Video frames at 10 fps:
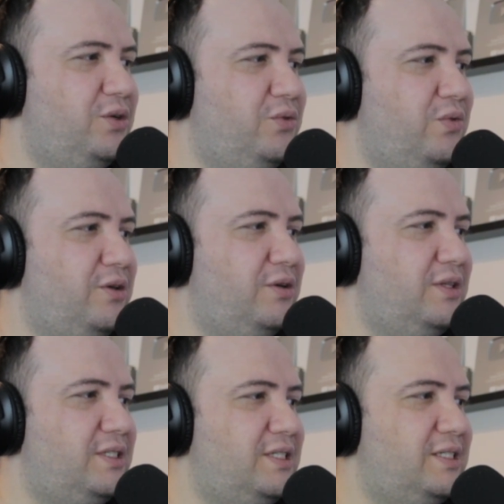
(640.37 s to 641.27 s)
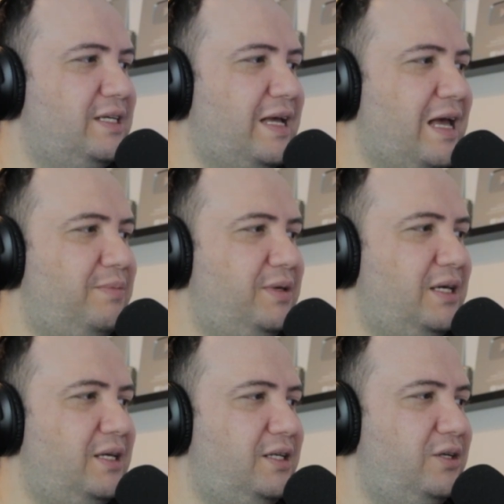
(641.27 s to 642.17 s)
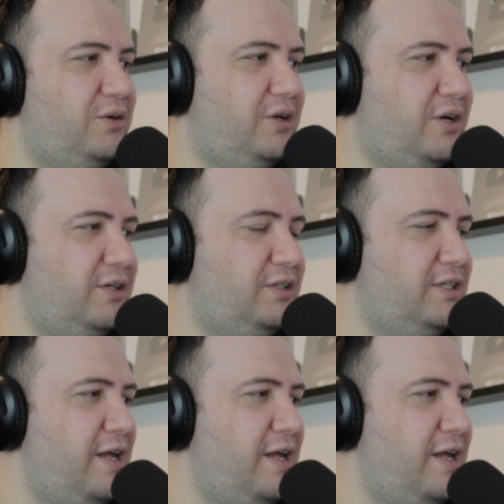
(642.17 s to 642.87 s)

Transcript: on whether this is a happy ending or not.